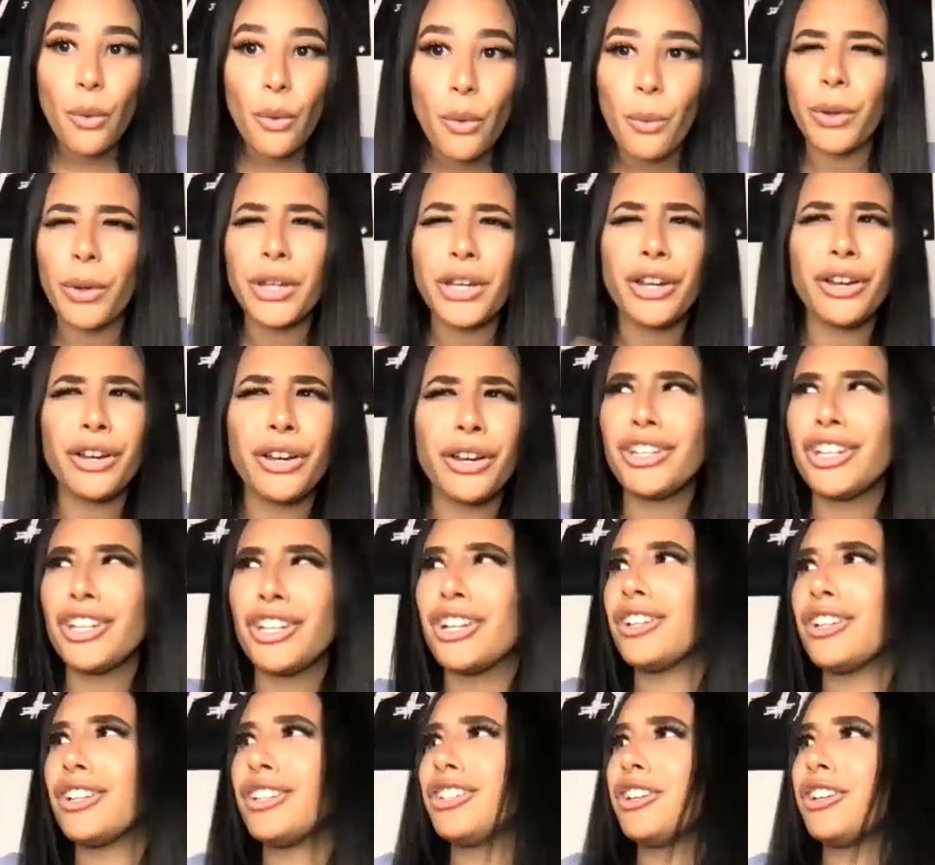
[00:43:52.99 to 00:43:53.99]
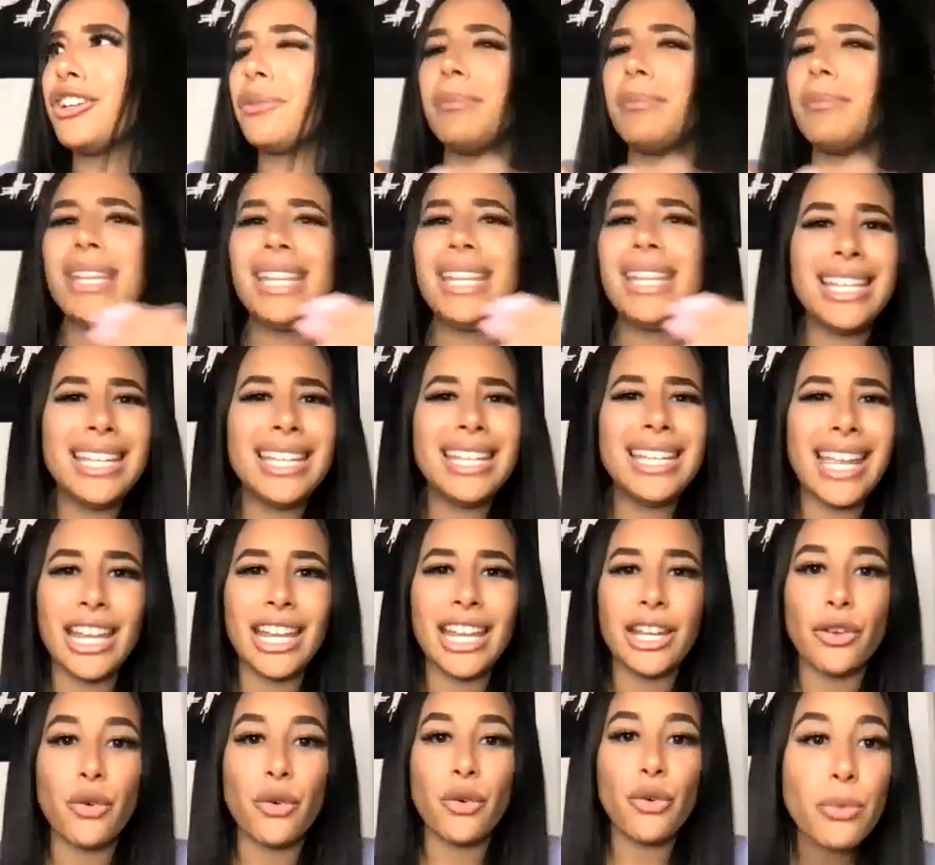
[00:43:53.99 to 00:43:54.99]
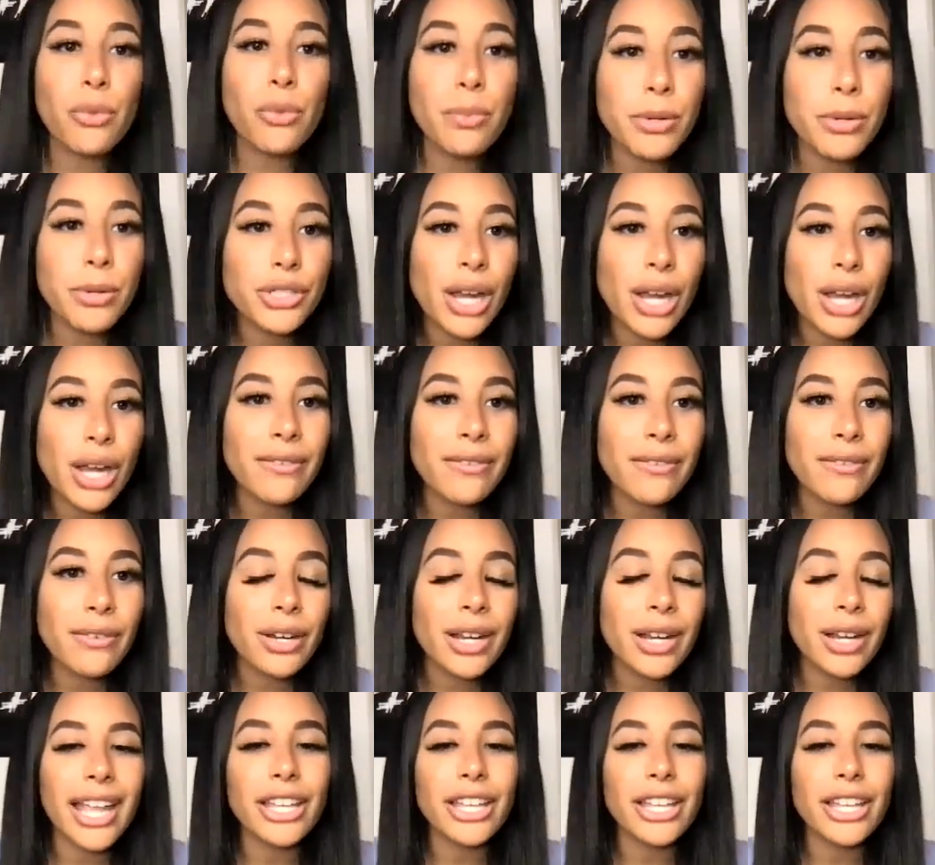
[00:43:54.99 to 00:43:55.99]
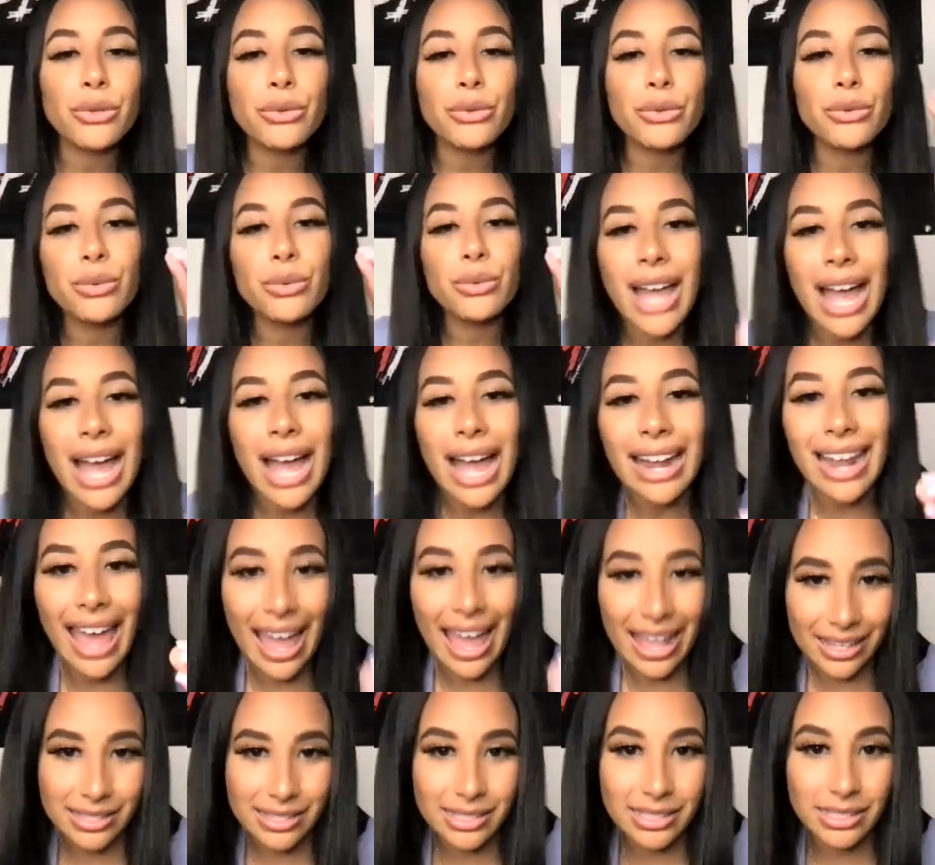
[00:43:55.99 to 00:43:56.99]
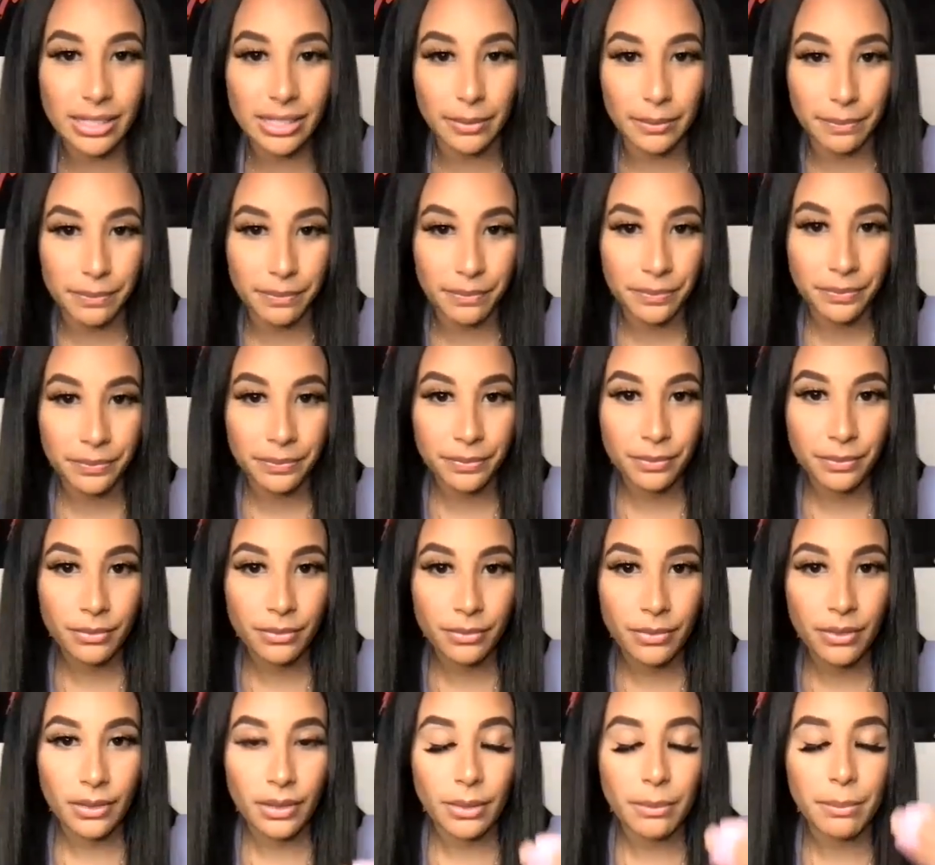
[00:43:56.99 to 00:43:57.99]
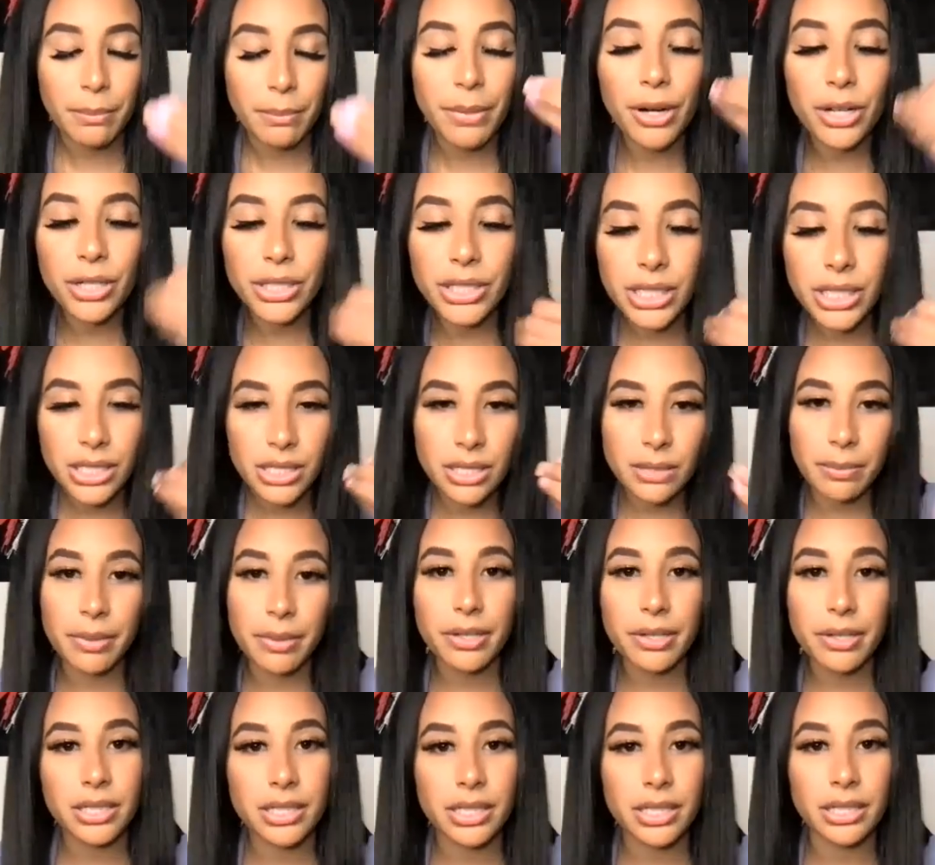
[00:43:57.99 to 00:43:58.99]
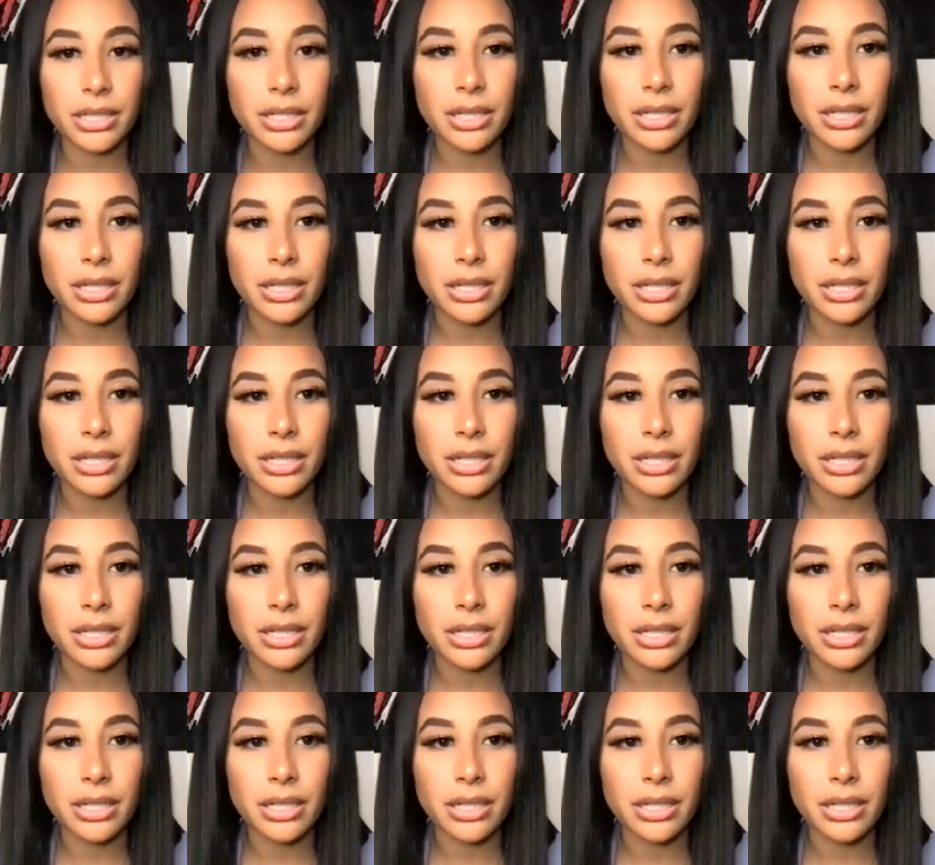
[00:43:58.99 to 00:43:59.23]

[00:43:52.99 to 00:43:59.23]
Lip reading: where you're meeting an Uber driver, and you do not ask them, person to person,